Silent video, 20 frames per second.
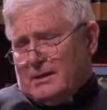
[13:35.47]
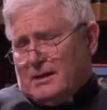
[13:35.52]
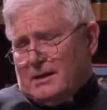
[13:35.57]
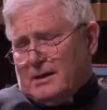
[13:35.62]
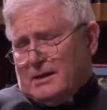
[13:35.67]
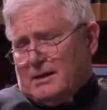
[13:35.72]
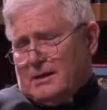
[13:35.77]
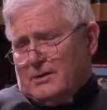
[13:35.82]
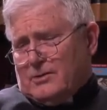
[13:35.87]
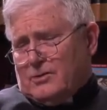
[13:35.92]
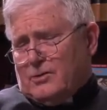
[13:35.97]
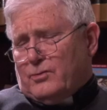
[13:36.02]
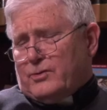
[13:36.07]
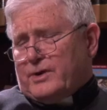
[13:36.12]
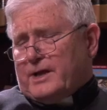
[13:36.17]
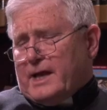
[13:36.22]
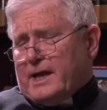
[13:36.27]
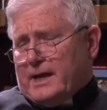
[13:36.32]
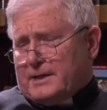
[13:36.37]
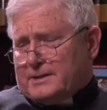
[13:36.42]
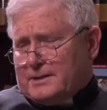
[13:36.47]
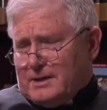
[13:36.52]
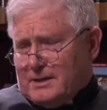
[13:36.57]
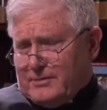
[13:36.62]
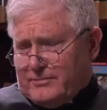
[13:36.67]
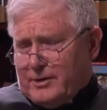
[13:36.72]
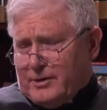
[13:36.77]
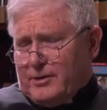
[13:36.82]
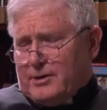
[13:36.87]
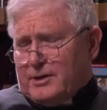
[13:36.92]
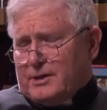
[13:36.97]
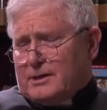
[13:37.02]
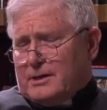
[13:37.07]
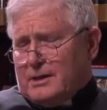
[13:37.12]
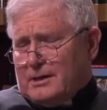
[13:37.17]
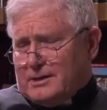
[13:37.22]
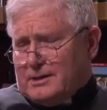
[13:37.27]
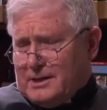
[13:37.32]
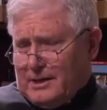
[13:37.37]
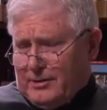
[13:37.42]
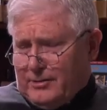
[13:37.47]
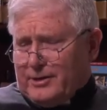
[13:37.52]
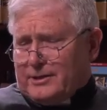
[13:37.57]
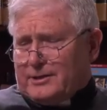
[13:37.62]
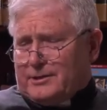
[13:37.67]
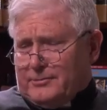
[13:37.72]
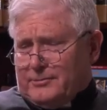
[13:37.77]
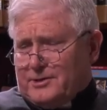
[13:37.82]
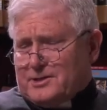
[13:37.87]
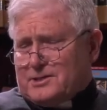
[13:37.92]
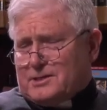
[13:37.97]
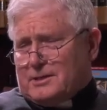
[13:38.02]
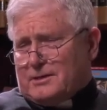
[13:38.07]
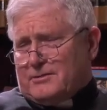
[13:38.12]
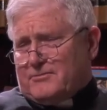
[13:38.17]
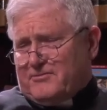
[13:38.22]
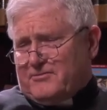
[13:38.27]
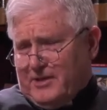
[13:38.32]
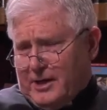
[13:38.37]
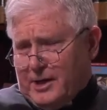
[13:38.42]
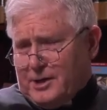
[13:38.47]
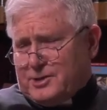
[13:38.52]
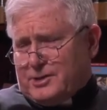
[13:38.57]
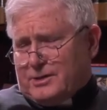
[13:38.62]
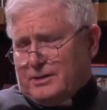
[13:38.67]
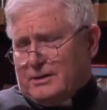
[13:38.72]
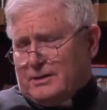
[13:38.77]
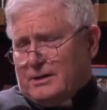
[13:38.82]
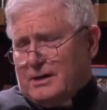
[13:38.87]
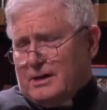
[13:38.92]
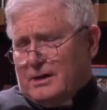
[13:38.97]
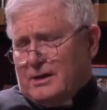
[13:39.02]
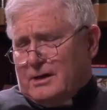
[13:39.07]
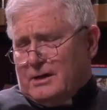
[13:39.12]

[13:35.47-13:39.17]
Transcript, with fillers: who reacted in very characteristic fashion,